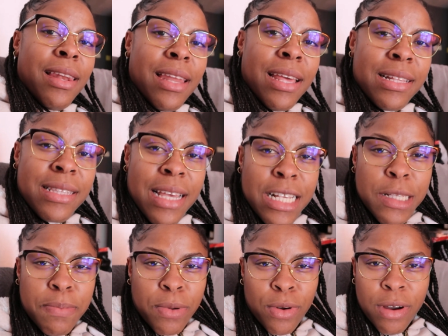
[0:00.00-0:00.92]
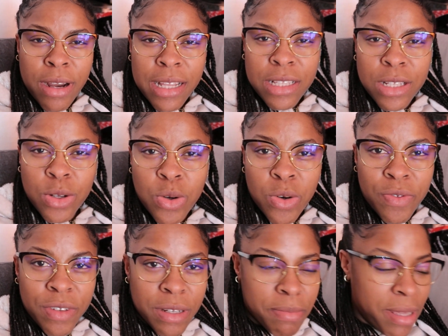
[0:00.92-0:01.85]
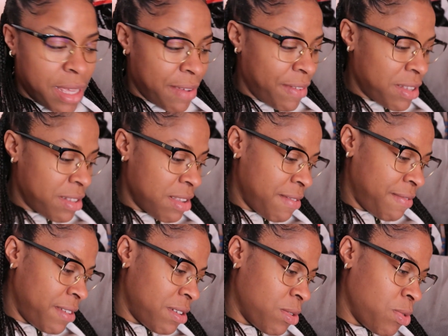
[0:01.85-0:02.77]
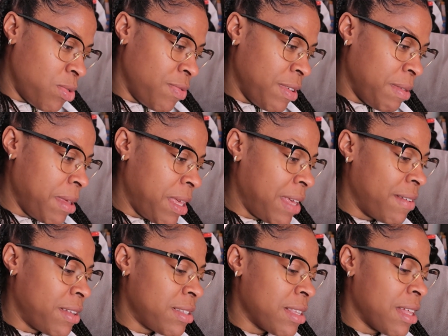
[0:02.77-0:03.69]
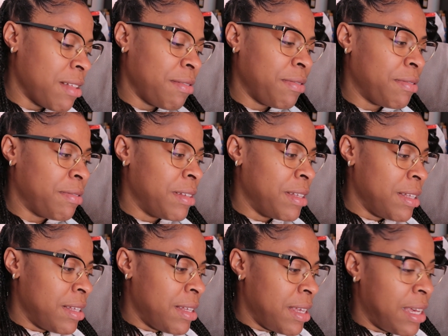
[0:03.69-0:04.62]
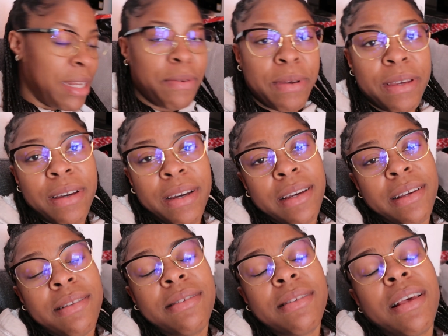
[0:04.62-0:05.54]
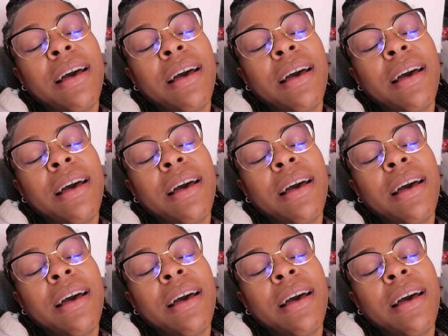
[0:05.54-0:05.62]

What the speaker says: Let's explore a little COVID. Behave yourself in a COVID, behave yourself. Anyway, you guys,